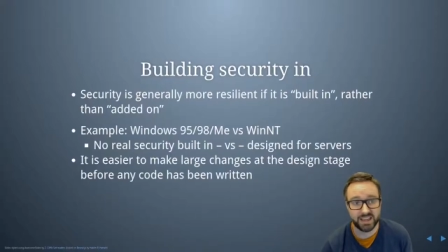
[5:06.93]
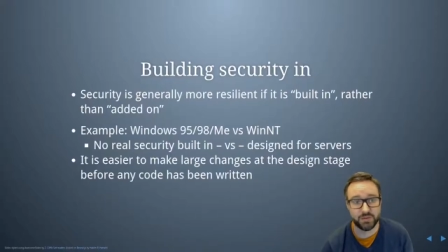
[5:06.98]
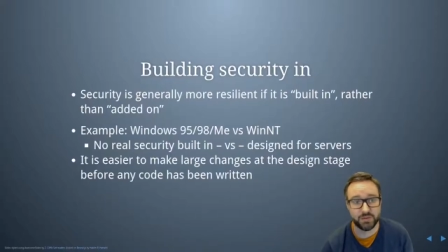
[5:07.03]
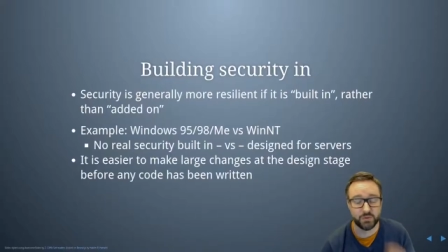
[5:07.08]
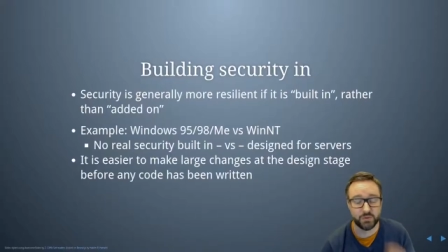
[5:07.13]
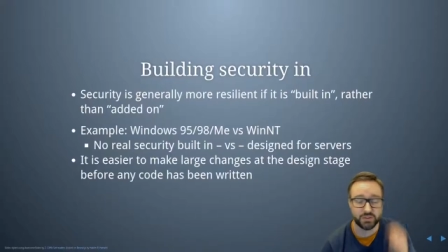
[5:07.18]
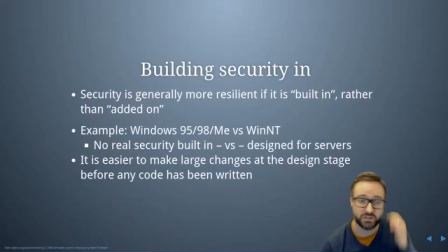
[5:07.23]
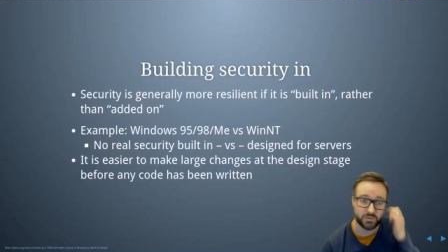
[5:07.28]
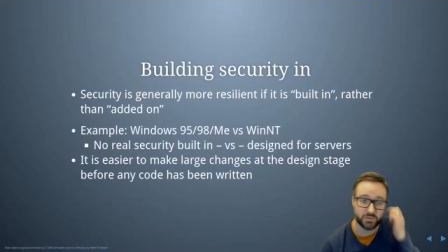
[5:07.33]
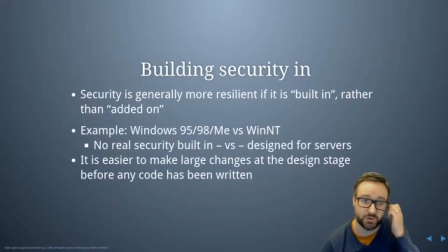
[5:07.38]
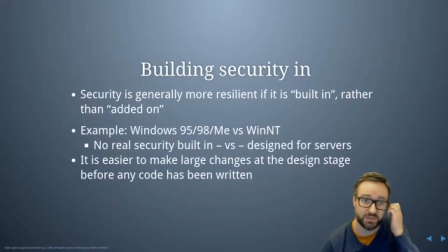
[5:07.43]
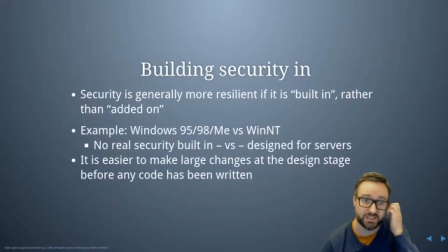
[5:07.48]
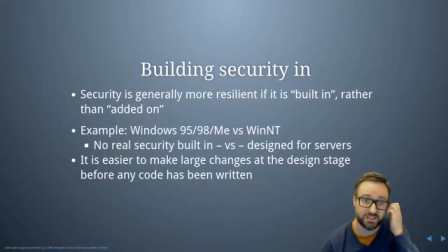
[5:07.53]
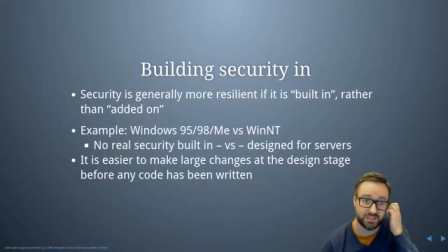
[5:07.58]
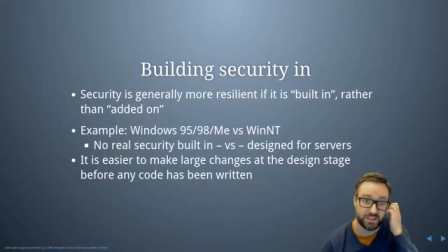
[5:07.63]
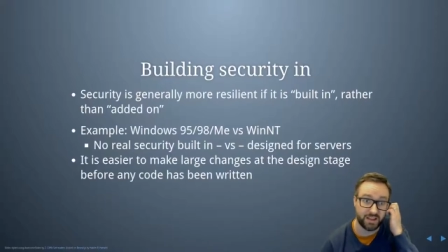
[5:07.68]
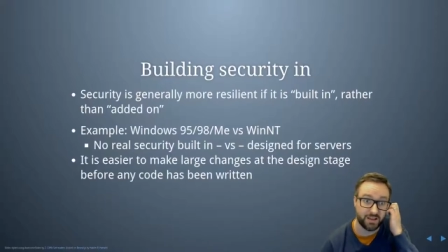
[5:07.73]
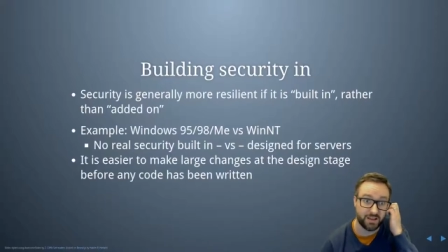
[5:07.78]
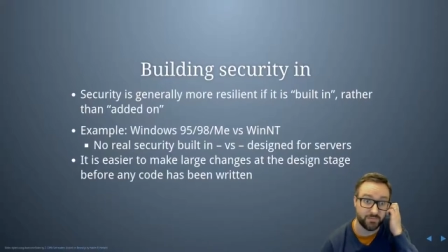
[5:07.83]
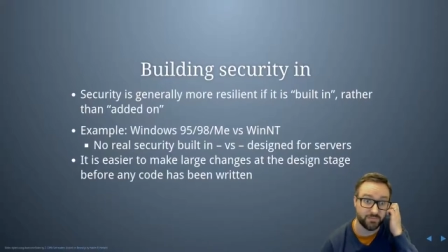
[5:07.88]
which was
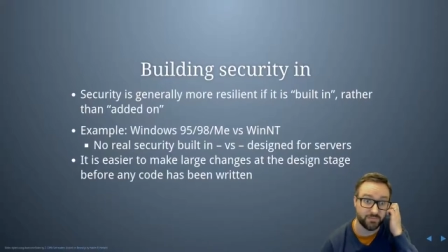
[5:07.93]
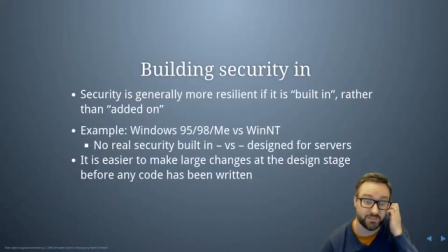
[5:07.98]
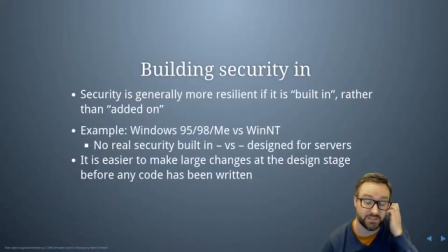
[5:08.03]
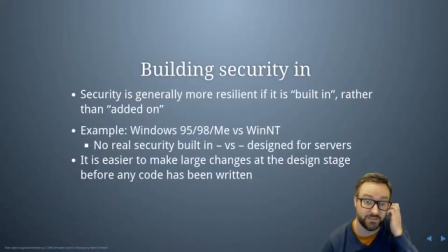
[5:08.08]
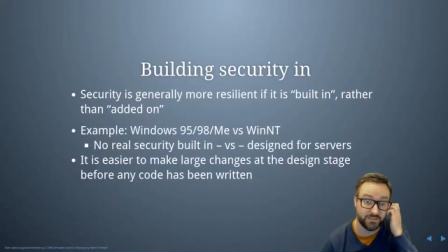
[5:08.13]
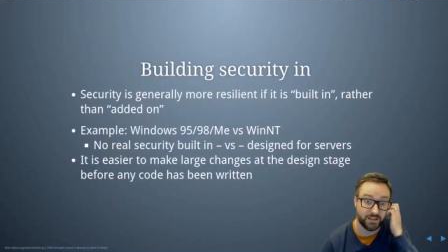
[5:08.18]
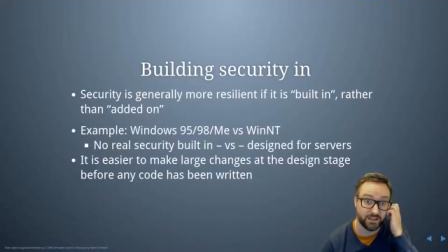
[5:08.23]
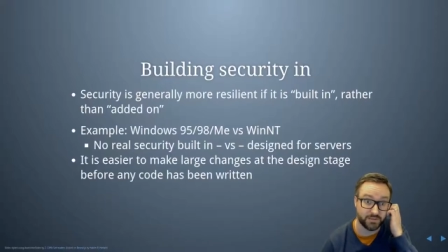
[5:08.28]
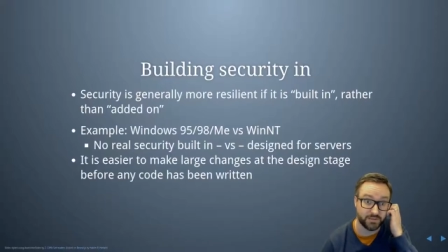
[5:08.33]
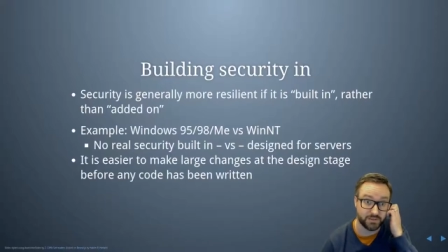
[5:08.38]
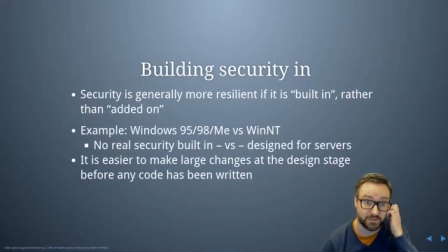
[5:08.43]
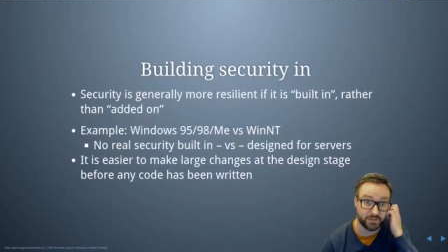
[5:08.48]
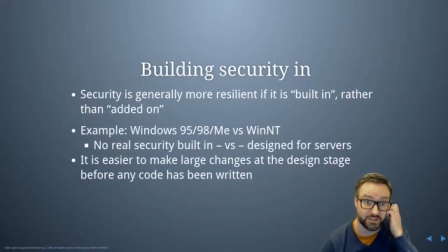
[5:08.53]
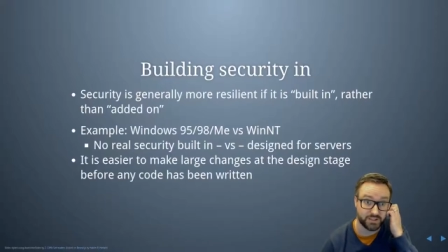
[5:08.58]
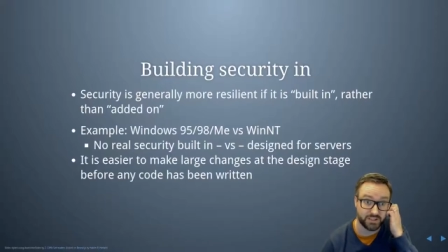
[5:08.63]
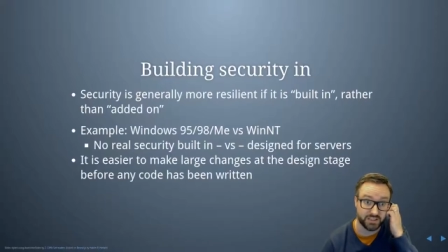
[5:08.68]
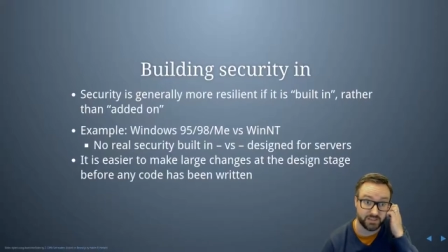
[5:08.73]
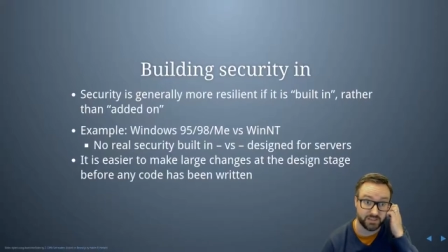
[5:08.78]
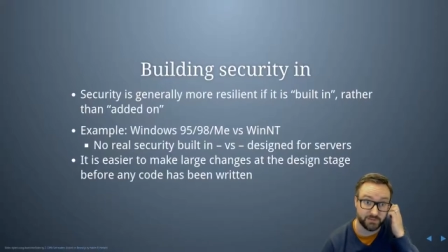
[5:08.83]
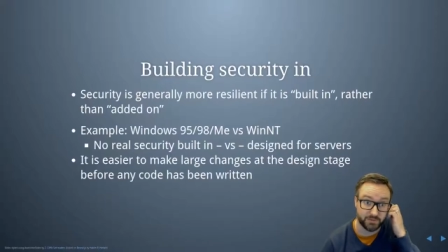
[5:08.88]
um, developed
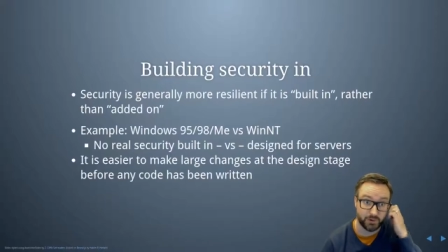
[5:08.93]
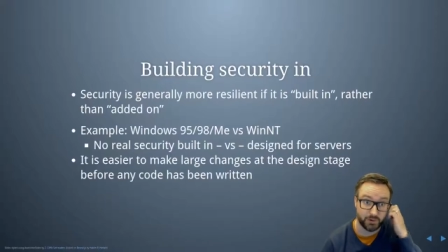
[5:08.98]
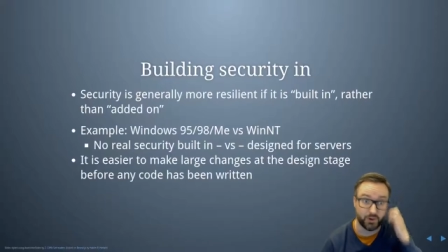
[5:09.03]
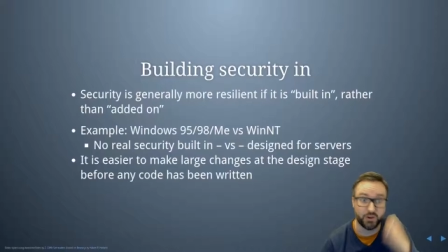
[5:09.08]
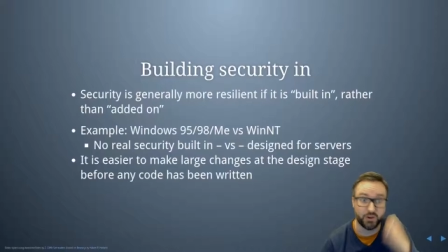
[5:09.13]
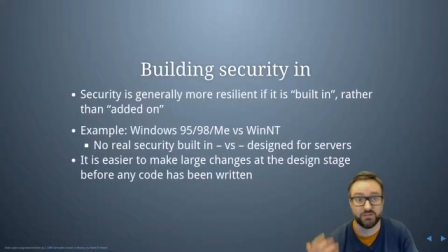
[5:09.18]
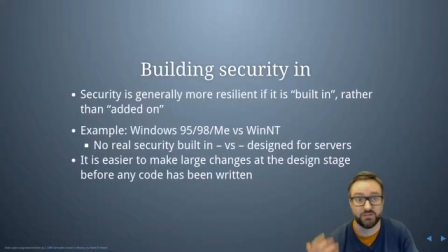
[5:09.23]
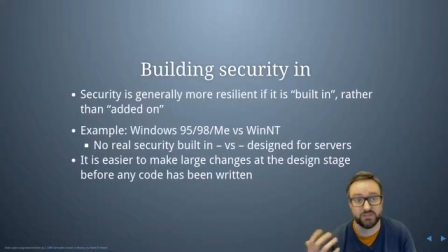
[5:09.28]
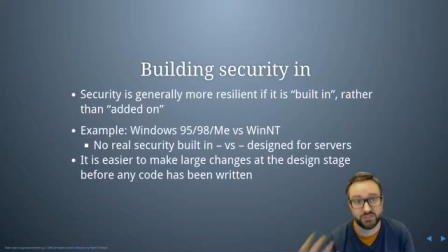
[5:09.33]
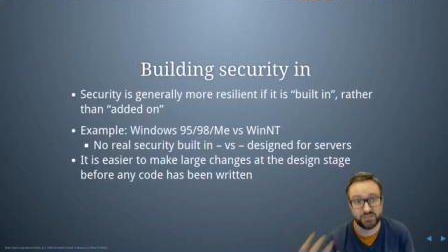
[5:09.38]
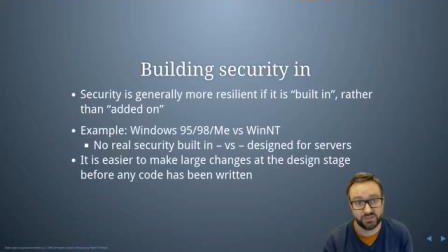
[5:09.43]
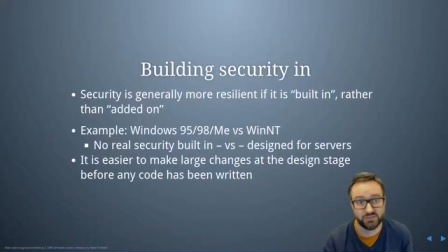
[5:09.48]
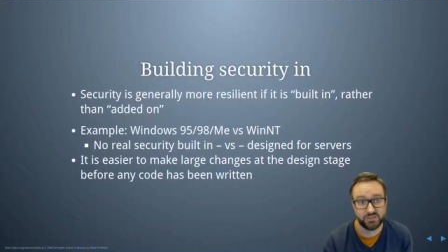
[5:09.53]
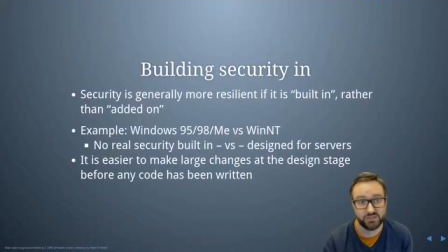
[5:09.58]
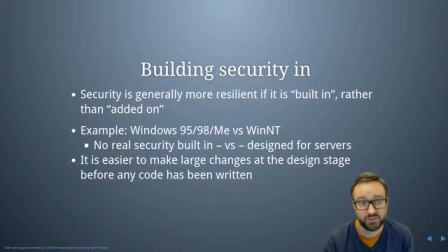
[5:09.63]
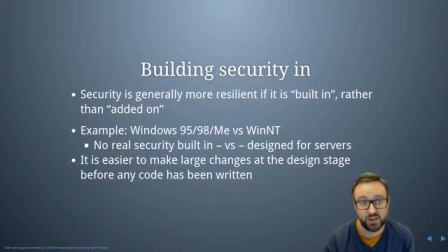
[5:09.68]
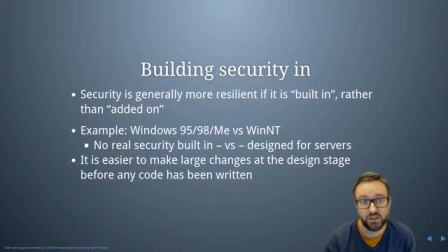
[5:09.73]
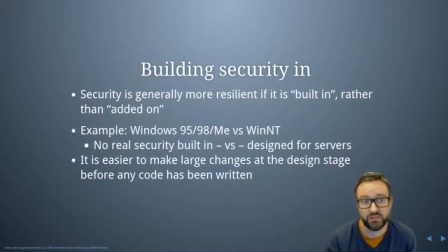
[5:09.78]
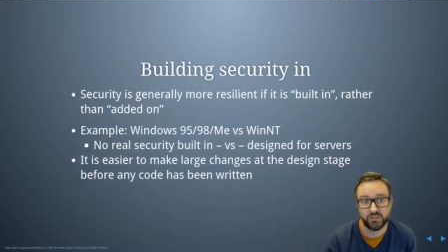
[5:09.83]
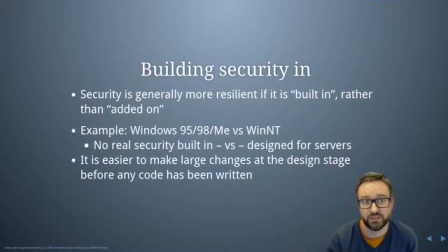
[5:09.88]
originally for s-
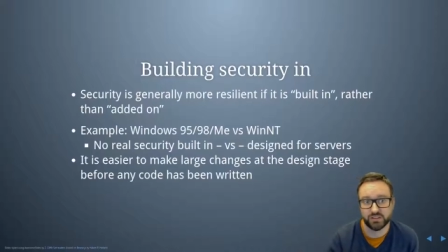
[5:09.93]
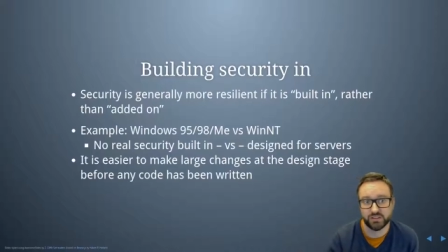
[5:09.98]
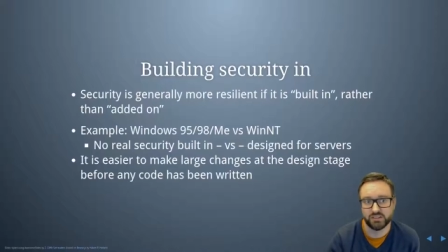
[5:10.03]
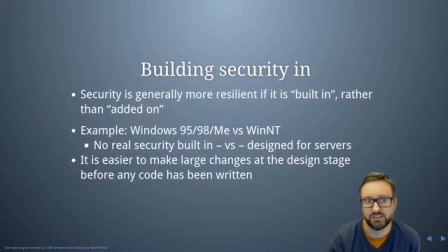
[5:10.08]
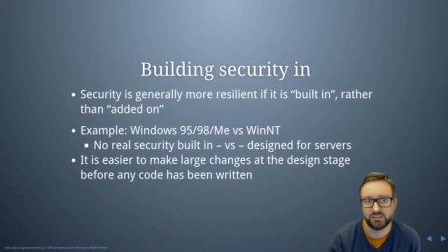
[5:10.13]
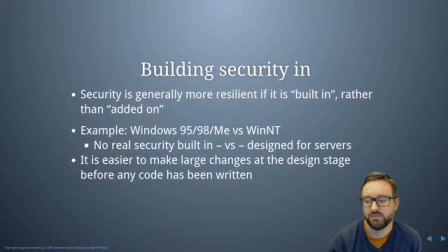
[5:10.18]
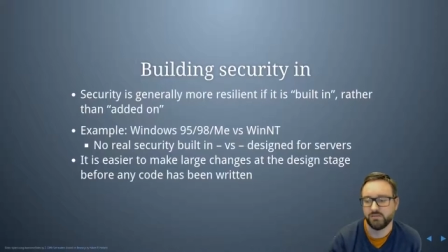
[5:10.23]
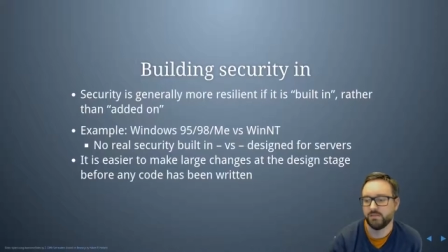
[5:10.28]
servers,